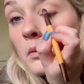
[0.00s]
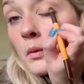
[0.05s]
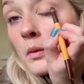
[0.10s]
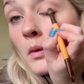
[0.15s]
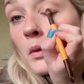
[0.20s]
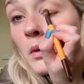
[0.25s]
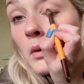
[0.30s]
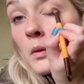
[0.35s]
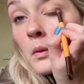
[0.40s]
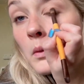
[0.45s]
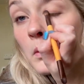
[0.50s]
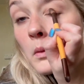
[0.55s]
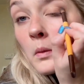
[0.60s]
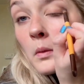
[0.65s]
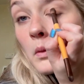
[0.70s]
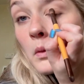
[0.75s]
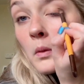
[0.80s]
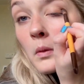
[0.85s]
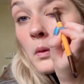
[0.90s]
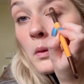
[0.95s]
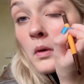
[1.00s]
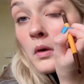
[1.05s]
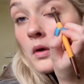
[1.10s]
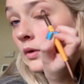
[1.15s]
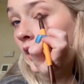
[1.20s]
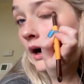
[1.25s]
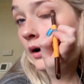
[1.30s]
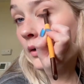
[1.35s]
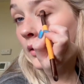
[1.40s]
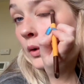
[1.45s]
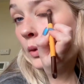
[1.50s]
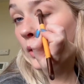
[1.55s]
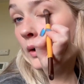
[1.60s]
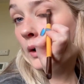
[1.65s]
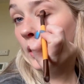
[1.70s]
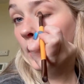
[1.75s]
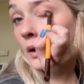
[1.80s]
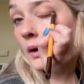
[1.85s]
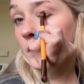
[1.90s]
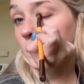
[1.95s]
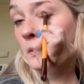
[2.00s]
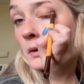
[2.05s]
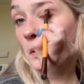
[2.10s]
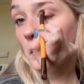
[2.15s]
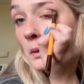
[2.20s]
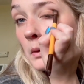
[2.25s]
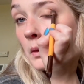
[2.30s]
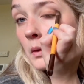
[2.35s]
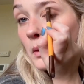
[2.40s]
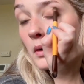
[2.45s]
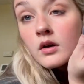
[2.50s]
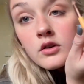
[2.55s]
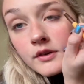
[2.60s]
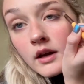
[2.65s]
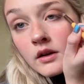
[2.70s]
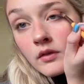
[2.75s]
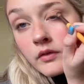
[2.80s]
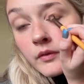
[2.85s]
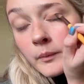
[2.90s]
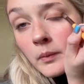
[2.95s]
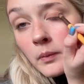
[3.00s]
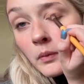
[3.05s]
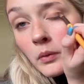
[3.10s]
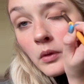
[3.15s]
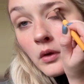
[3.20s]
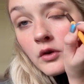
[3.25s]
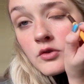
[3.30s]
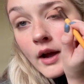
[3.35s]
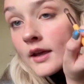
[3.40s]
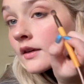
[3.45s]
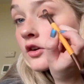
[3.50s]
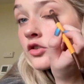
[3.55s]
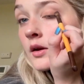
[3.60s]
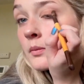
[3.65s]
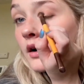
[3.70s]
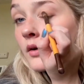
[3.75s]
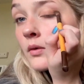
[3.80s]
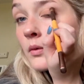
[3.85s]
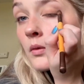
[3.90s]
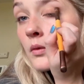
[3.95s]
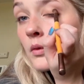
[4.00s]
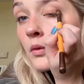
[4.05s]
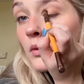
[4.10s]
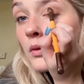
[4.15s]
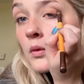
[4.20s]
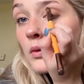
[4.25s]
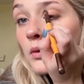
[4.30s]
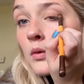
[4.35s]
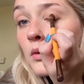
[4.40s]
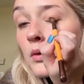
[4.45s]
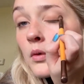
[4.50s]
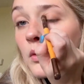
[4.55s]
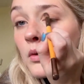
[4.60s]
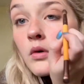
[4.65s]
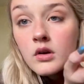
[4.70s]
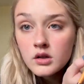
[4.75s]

With this medium brown color, I start at the middle of my eyelid and then drag out to